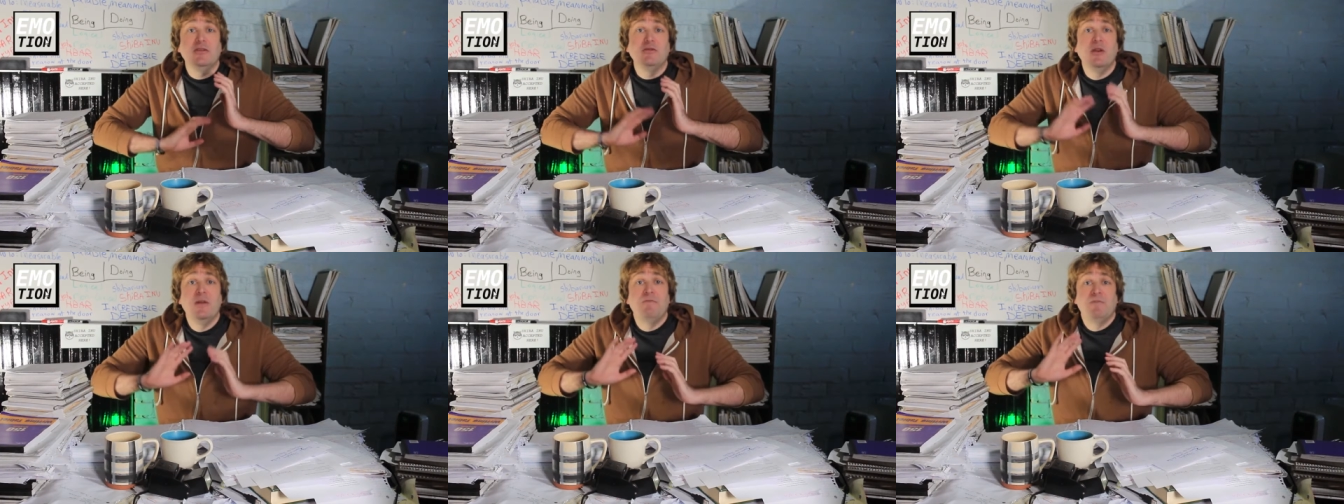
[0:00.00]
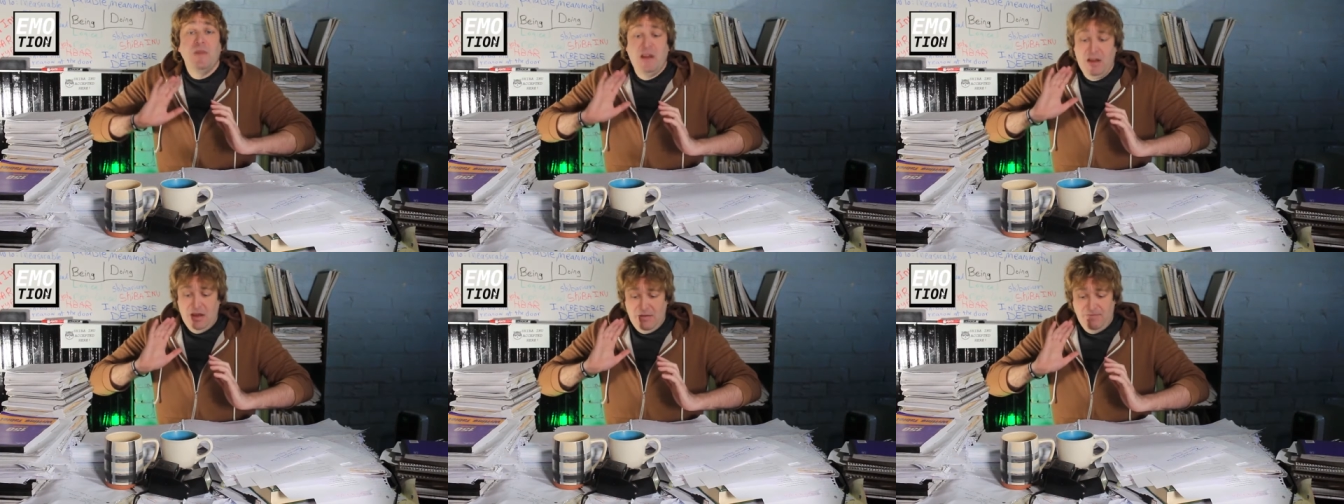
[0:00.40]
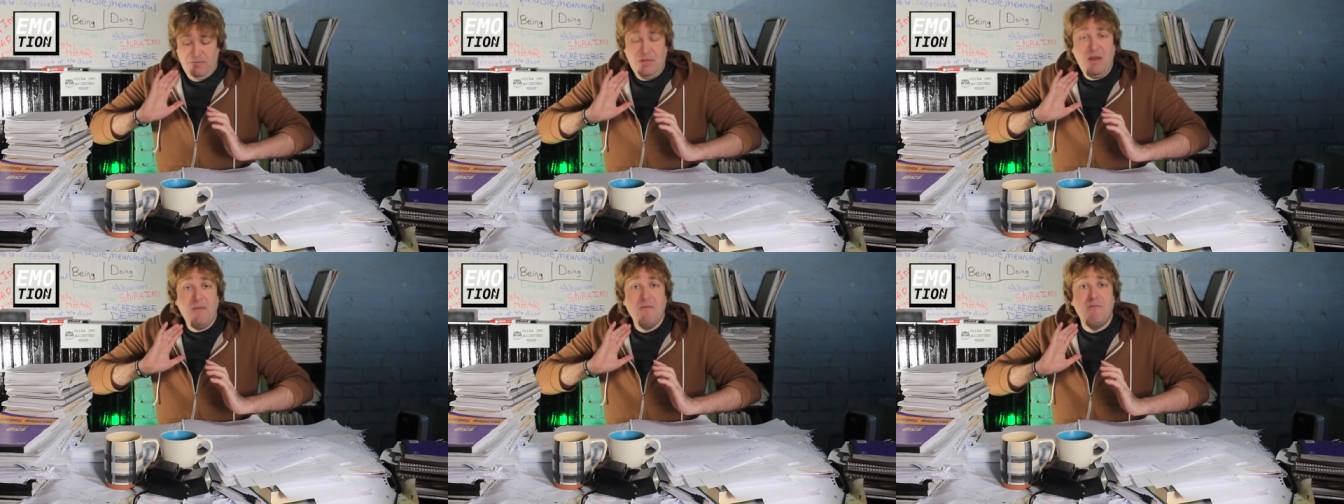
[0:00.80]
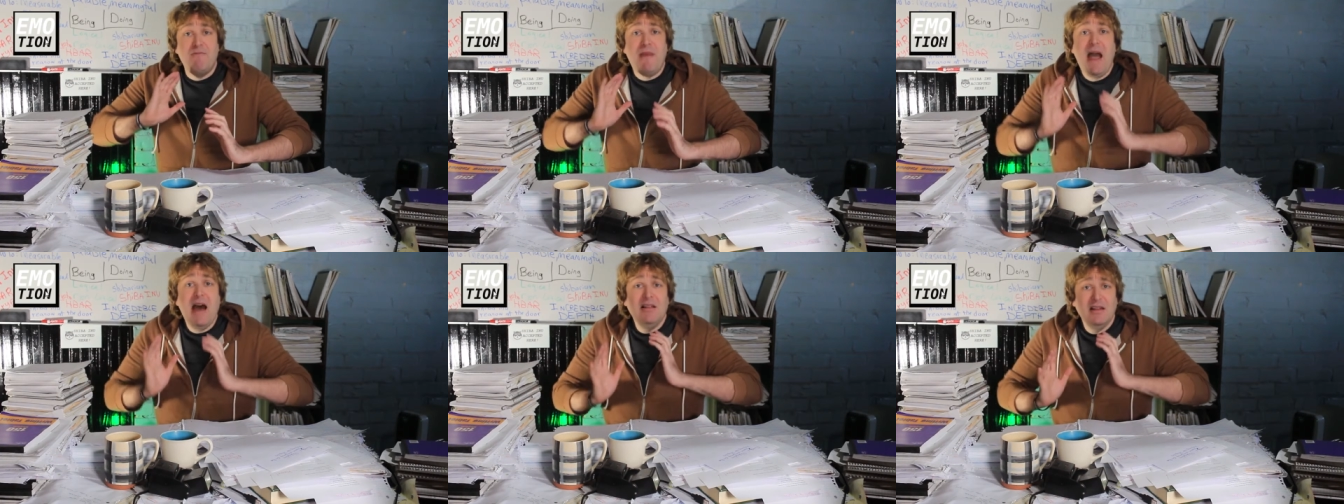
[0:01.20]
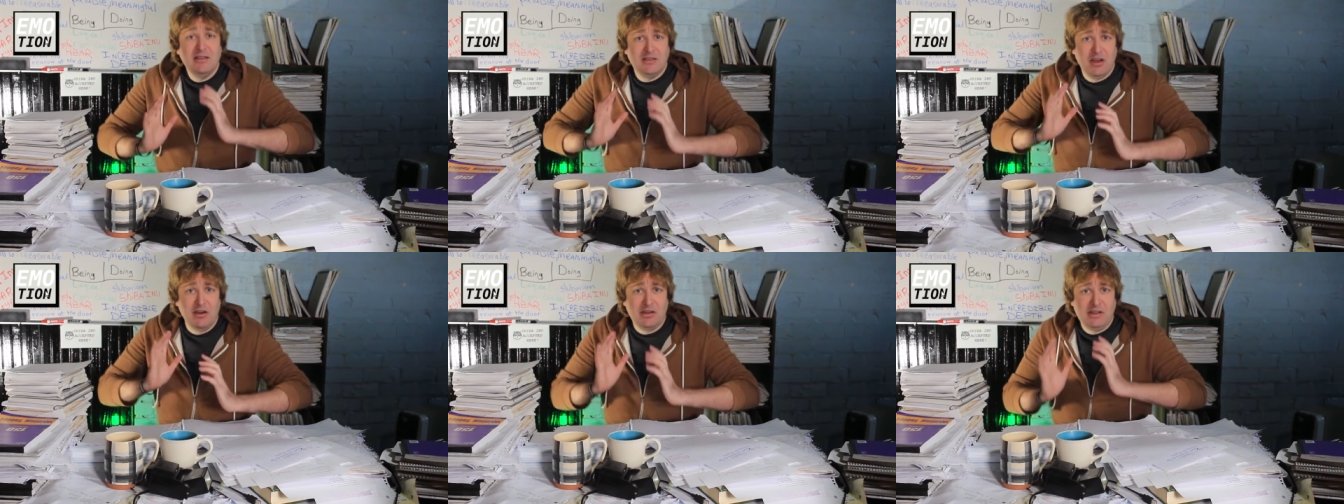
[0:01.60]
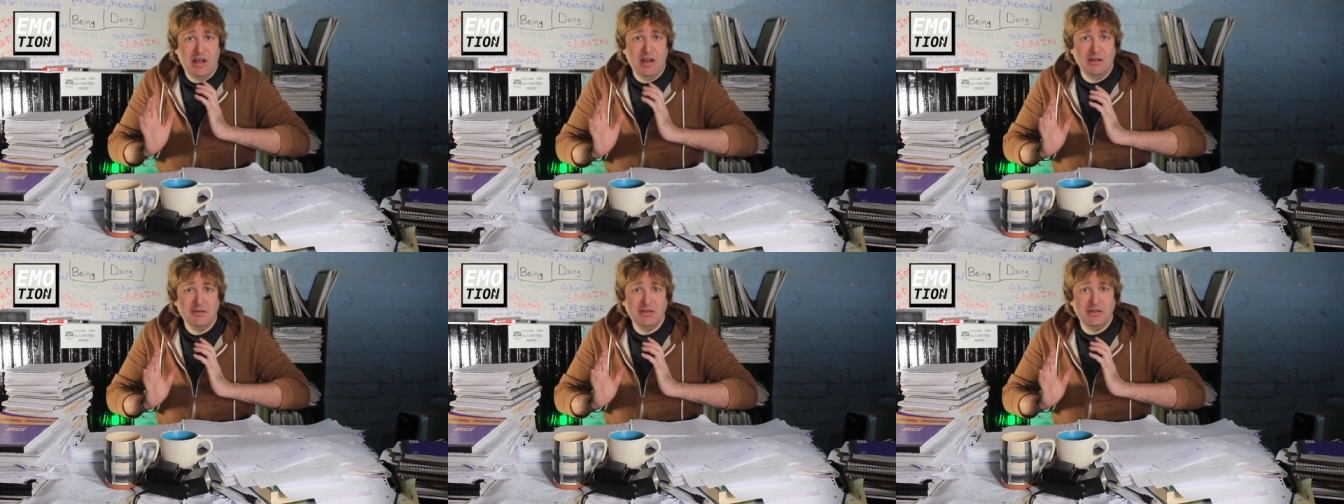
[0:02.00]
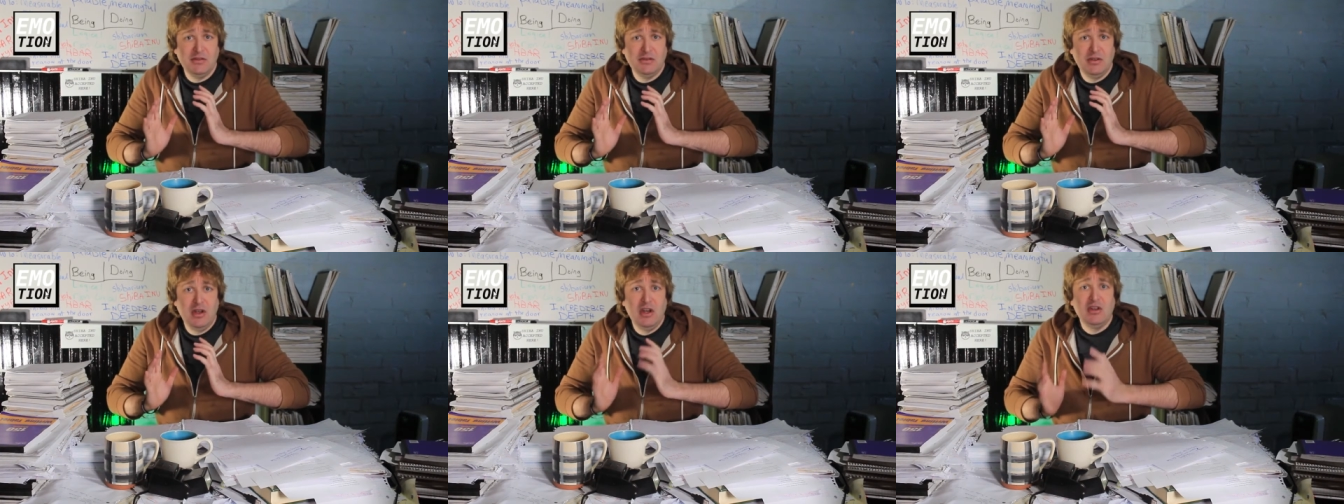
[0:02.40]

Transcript: to balance ourselves,